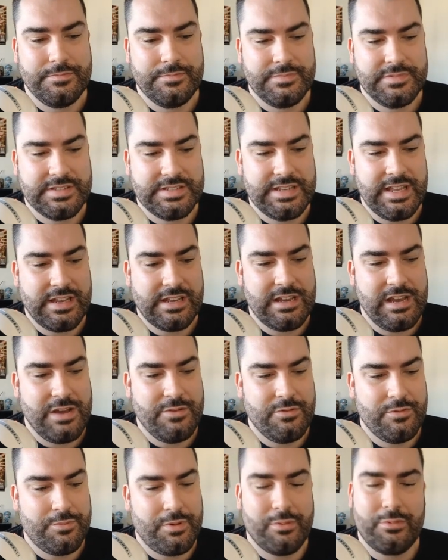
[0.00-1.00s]
Snake Eye
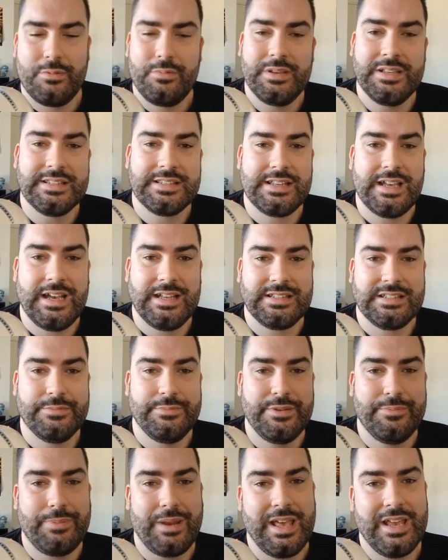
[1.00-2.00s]
will probably start to
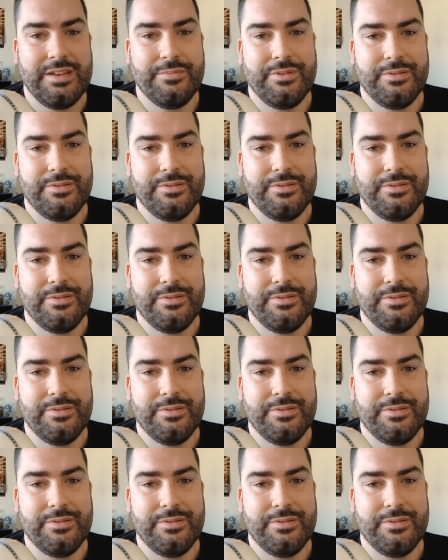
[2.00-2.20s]
be played